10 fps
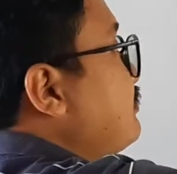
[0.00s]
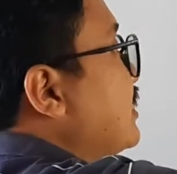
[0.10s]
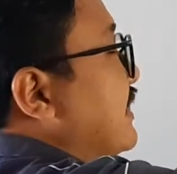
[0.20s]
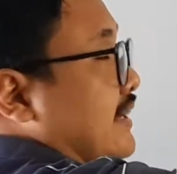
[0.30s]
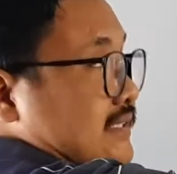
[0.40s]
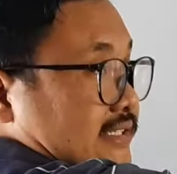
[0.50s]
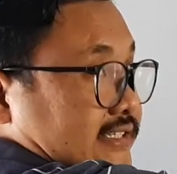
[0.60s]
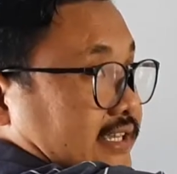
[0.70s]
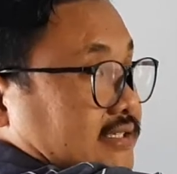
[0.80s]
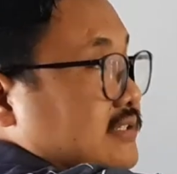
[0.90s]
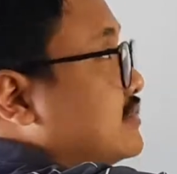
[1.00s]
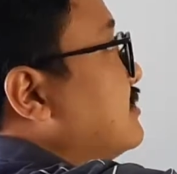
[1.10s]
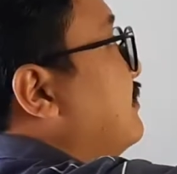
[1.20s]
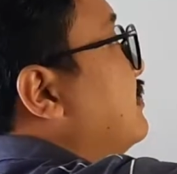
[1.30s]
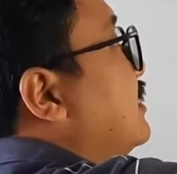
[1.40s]
resistance
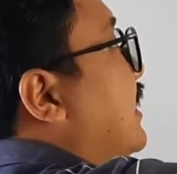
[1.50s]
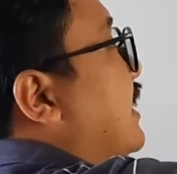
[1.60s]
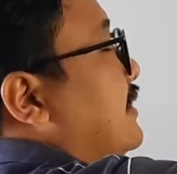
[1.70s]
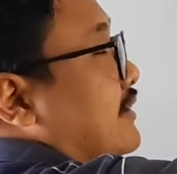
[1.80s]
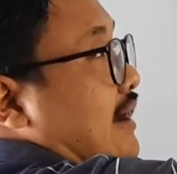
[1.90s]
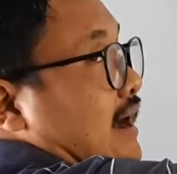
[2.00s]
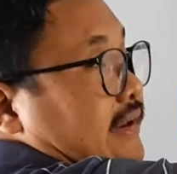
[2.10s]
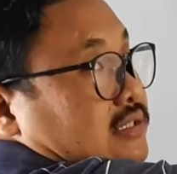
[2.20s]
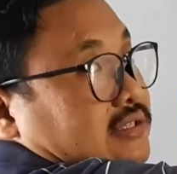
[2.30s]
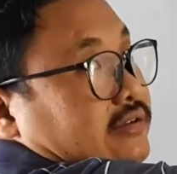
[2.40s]
and R is the